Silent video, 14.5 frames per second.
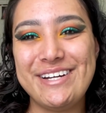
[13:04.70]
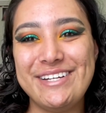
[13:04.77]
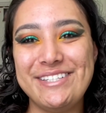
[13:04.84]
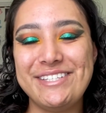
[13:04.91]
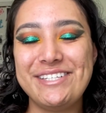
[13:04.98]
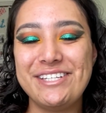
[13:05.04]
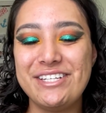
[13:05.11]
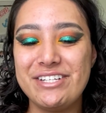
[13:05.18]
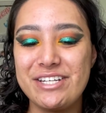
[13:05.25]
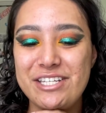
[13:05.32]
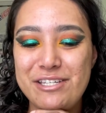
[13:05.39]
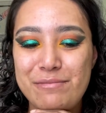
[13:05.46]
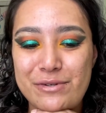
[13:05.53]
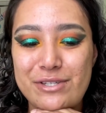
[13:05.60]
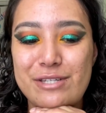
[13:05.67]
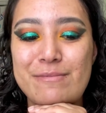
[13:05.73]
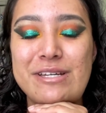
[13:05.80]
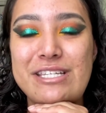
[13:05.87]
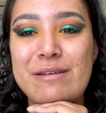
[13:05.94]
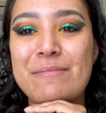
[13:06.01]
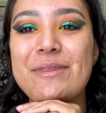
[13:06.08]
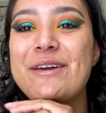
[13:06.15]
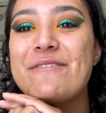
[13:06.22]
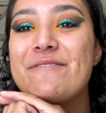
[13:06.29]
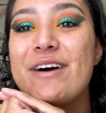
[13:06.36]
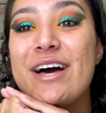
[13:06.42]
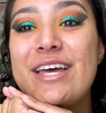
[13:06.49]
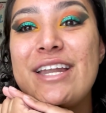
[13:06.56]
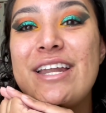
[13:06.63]
This is just supposed to be something
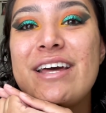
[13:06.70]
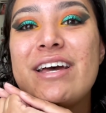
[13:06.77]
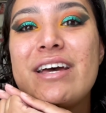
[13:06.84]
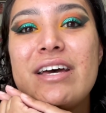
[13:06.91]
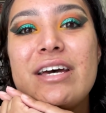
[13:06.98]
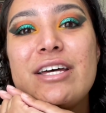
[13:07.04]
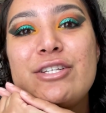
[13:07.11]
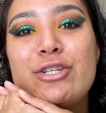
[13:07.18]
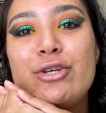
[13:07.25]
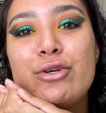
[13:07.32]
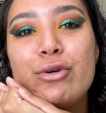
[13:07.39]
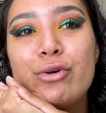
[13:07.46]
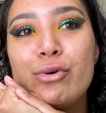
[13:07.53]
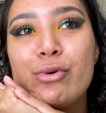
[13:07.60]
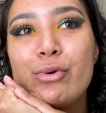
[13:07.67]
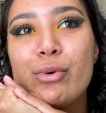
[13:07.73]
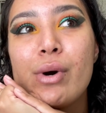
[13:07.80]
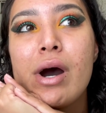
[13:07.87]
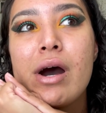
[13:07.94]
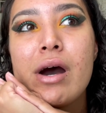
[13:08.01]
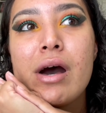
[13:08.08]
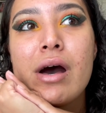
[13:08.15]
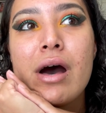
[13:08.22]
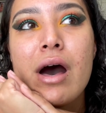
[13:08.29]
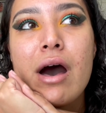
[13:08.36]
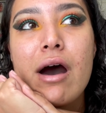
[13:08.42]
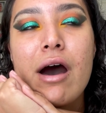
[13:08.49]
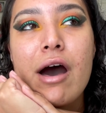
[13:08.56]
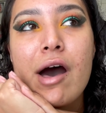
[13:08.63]
fun to,
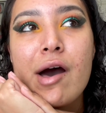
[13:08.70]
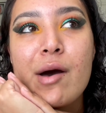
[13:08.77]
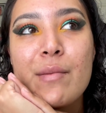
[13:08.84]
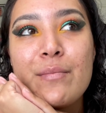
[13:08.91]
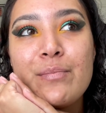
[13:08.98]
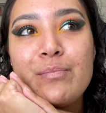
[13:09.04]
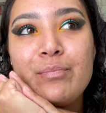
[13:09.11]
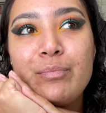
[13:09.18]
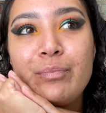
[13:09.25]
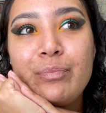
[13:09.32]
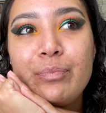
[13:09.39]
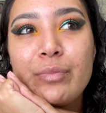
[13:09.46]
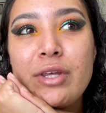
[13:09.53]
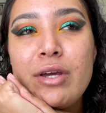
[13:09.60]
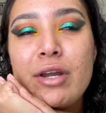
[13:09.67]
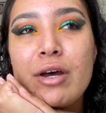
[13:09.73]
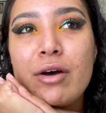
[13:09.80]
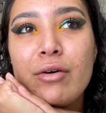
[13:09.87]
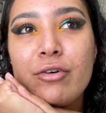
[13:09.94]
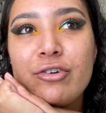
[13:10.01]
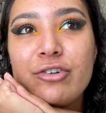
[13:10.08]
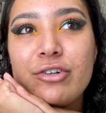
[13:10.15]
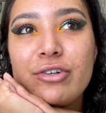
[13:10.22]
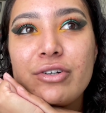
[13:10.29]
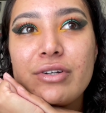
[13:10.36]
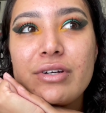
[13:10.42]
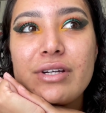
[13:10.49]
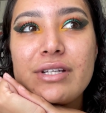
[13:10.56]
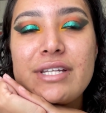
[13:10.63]
you know,
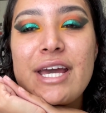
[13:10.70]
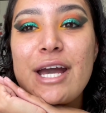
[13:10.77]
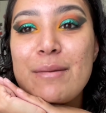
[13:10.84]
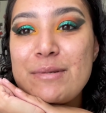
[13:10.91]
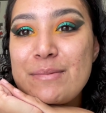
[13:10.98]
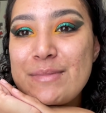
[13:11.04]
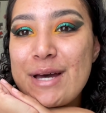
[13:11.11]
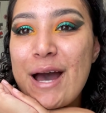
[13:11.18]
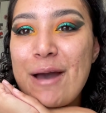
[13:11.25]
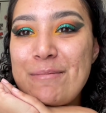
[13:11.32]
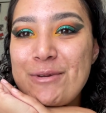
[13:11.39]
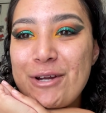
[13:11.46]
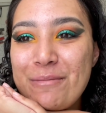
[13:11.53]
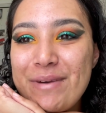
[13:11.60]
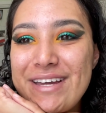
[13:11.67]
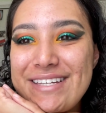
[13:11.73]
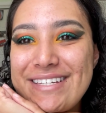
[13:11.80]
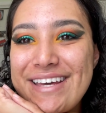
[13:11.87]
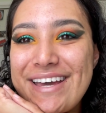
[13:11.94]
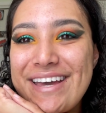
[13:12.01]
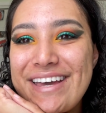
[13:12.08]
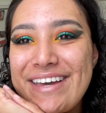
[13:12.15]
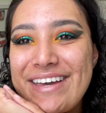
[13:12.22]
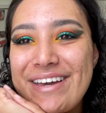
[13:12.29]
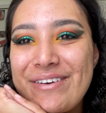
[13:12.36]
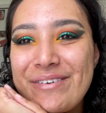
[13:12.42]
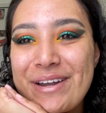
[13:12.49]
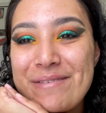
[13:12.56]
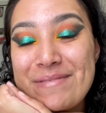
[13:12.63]
take up some time during my day
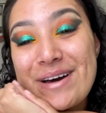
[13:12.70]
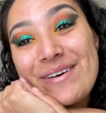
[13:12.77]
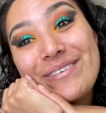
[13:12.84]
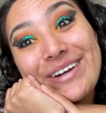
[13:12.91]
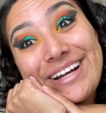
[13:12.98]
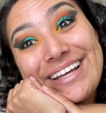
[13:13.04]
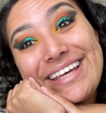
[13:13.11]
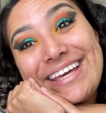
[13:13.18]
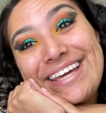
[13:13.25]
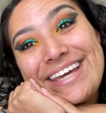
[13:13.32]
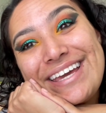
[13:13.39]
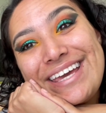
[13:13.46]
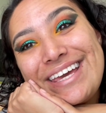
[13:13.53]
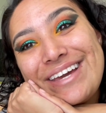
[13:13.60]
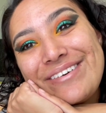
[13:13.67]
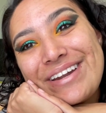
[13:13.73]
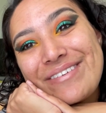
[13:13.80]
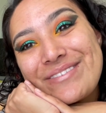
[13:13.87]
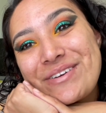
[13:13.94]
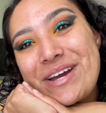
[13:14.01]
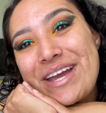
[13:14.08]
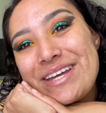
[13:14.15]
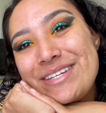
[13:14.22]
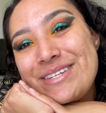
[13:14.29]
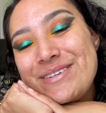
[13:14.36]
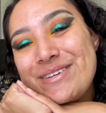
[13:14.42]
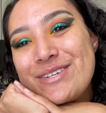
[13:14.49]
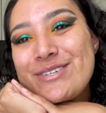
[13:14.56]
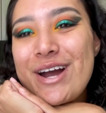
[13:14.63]
when I'm not working, when I'm trying
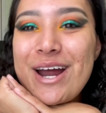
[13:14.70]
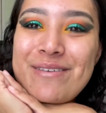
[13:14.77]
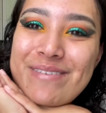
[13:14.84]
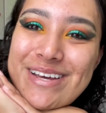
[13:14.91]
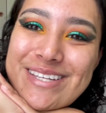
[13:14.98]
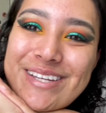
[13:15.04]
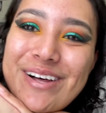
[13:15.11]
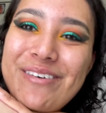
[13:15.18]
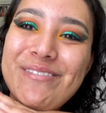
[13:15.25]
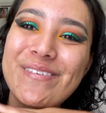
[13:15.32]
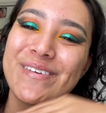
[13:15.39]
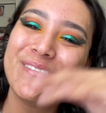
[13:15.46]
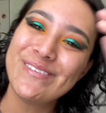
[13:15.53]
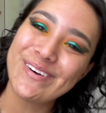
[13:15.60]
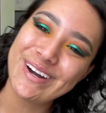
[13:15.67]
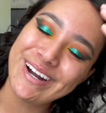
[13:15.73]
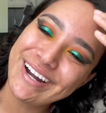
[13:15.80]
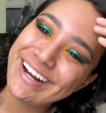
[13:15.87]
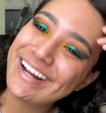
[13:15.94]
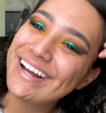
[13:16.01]
to distract myself from work.